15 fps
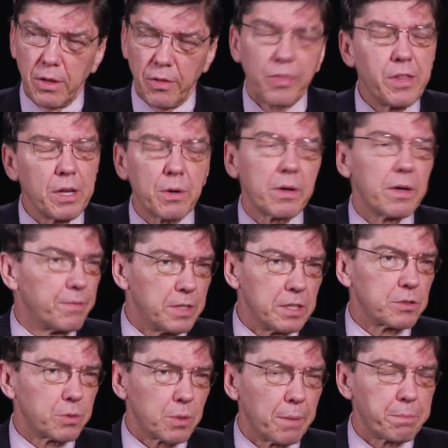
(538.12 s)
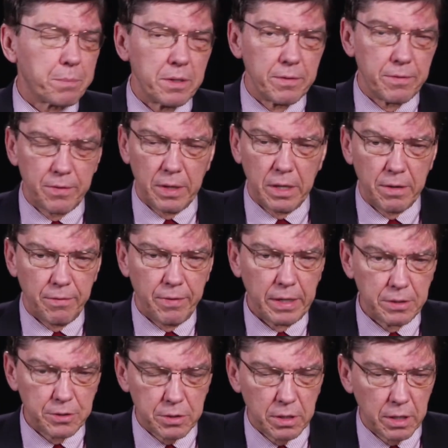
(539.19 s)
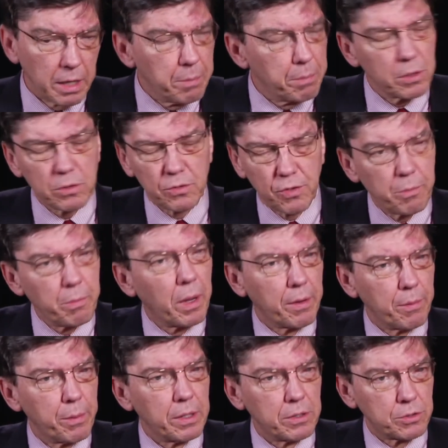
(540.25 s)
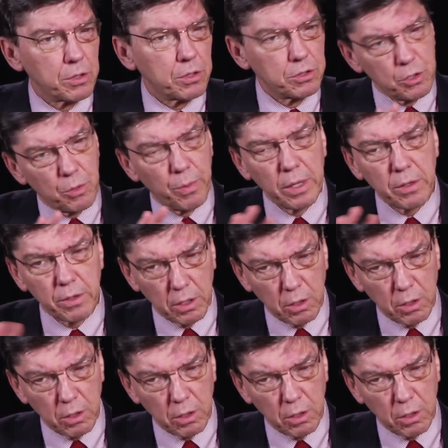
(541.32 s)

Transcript: The theory of disruptive innovation emerged from my research around a